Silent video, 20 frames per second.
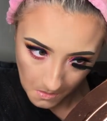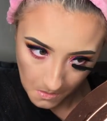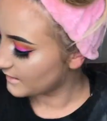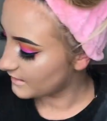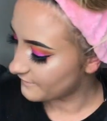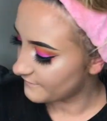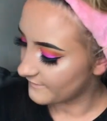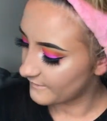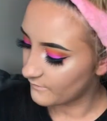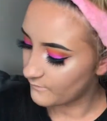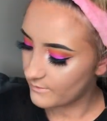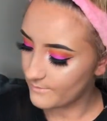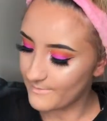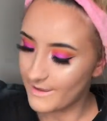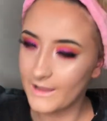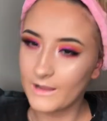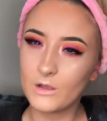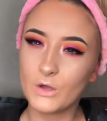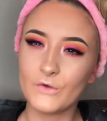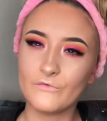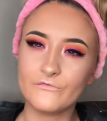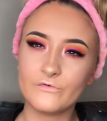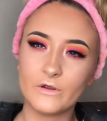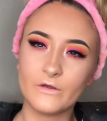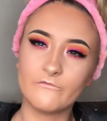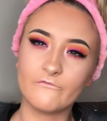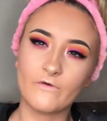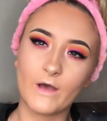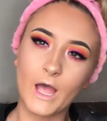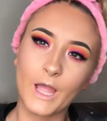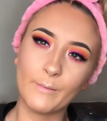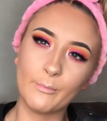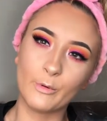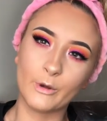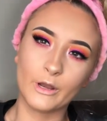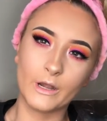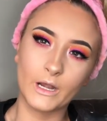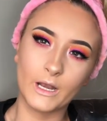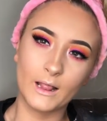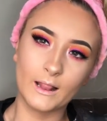I think we might go for a
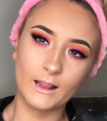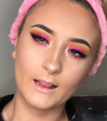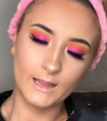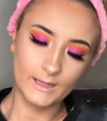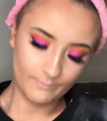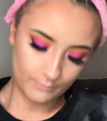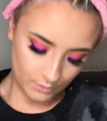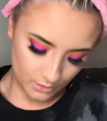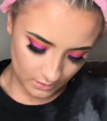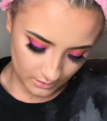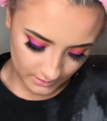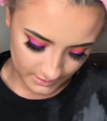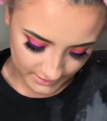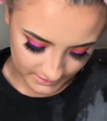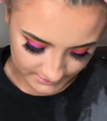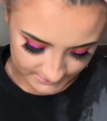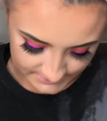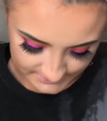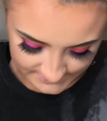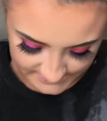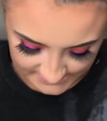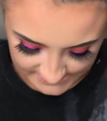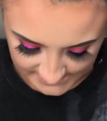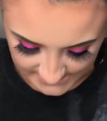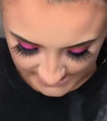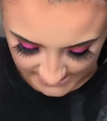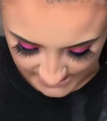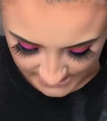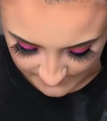vibrant lip colour today.